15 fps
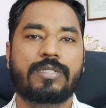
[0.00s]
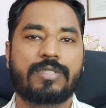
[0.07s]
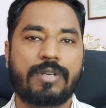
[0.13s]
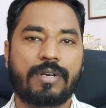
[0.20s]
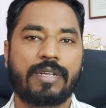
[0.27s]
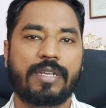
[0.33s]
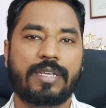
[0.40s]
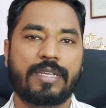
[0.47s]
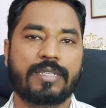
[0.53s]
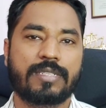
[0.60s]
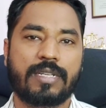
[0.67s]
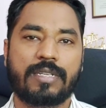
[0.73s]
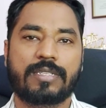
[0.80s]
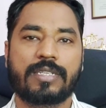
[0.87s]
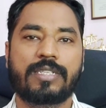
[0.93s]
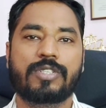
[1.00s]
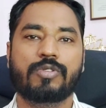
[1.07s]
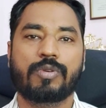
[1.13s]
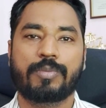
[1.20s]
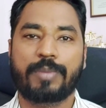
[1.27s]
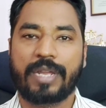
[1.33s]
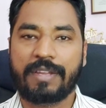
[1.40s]
certainly result
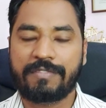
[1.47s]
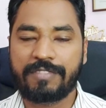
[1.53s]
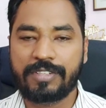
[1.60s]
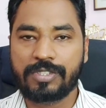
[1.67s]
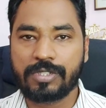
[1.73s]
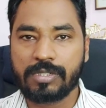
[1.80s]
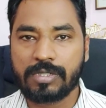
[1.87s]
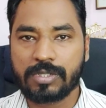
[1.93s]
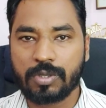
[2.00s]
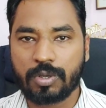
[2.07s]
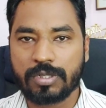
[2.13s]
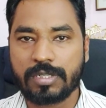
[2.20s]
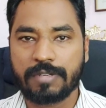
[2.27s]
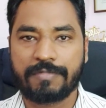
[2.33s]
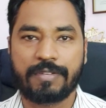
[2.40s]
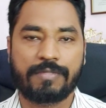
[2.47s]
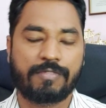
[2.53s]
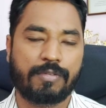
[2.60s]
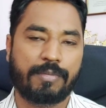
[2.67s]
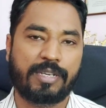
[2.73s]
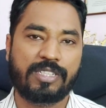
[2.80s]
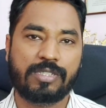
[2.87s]
into a beneficial source of
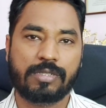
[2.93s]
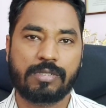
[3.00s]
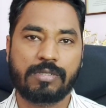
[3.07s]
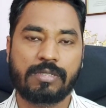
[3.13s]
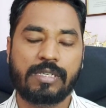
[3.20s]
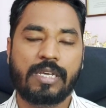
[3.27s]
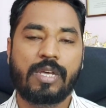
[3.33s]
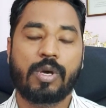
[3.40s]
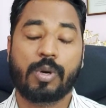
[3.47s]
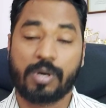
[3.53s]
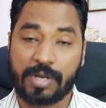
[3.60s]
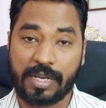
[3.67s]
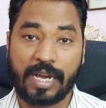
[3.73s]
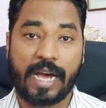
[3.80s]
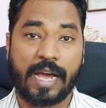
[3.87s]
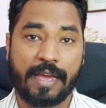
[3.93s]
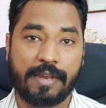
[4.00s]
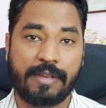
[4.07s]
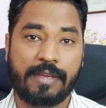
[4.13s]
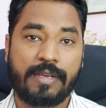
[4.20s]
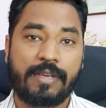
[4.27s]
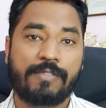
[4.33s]
information or guide